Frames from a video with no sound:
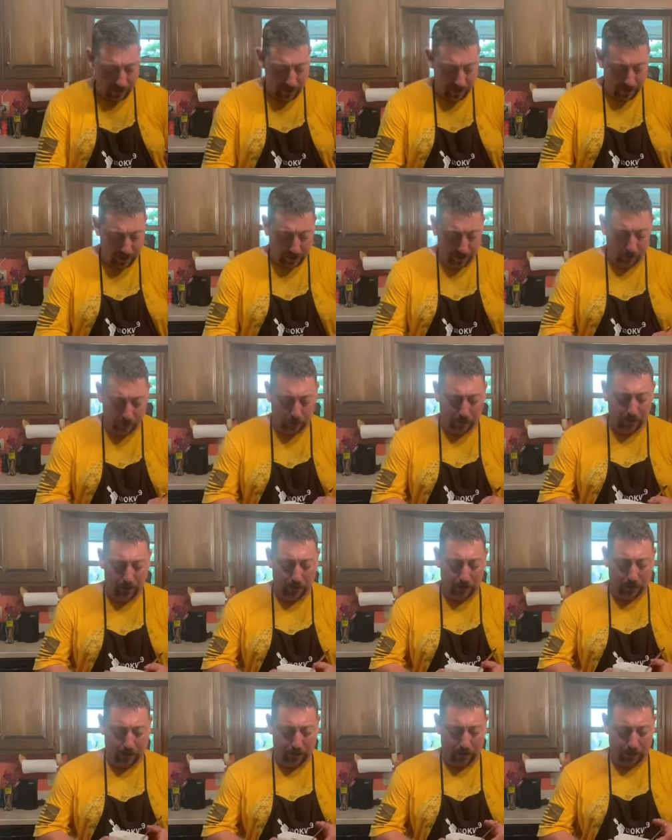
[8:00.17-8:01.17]
and one of the
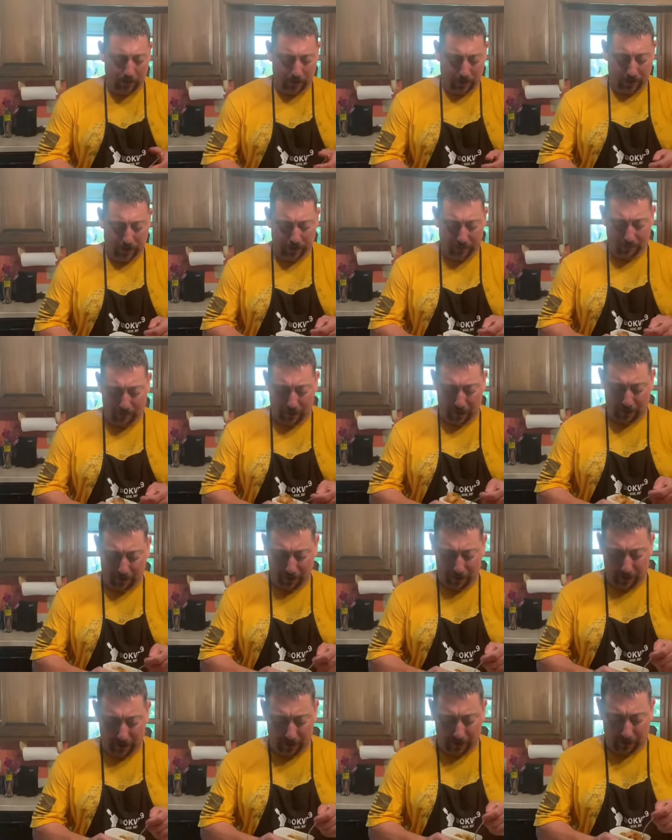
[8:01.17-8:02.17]
things that I found
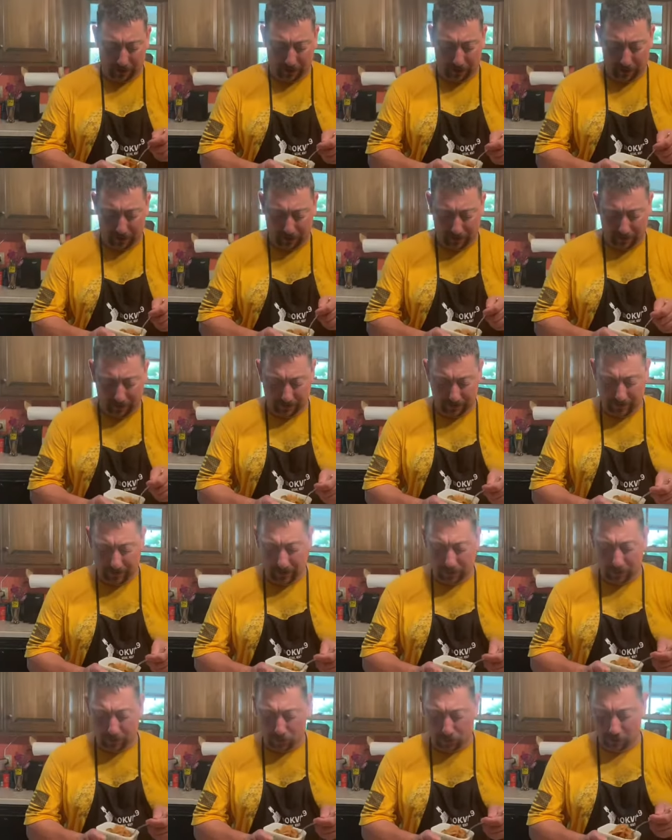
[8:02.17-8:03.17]
that I like is
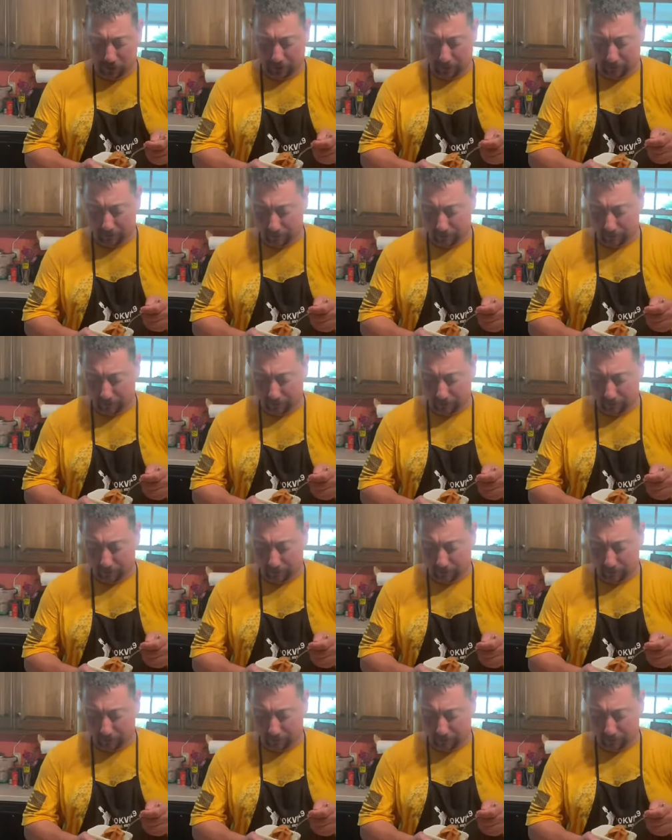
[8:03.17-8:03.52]
kimchi.